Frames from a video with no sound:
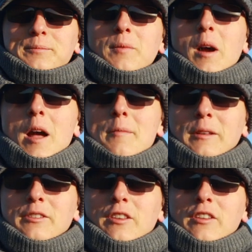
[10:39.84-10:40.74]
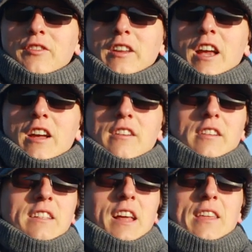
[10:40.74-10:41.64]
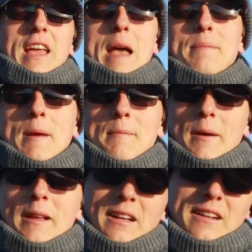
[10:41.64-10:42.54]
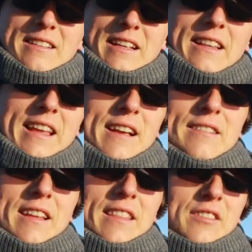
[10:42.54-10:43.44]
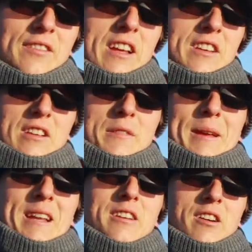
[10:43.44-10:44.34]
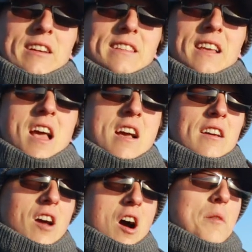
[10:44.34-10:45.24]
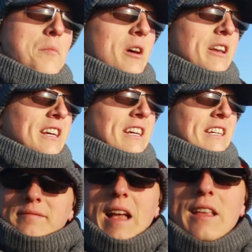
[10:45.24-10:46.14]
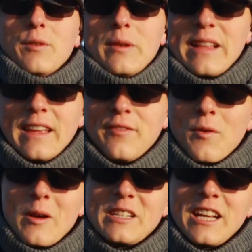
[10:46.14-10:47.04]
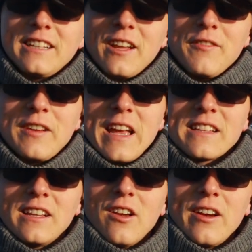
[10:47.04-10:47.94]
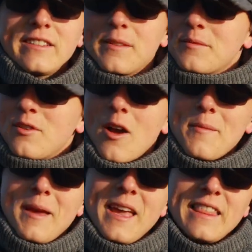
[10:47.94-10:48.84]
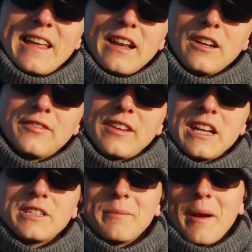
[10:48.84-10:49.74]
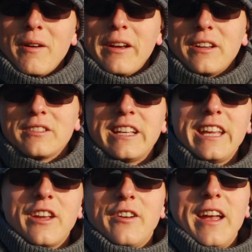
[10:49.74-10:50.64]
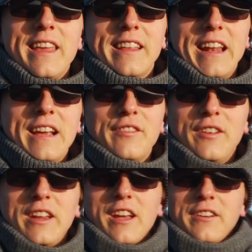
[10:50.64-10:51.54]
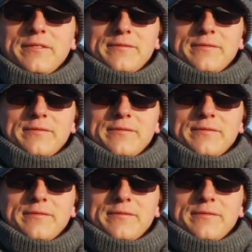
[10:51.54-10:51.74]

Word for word: Well, I hope you enjoyed this video. Nothing epic, but like I said at the outset of this video, it's going to be a nice, calm one. As always, thank you for watching. Don't forget to like, subscribe, hit that notification bell, and I'll see you in the next video.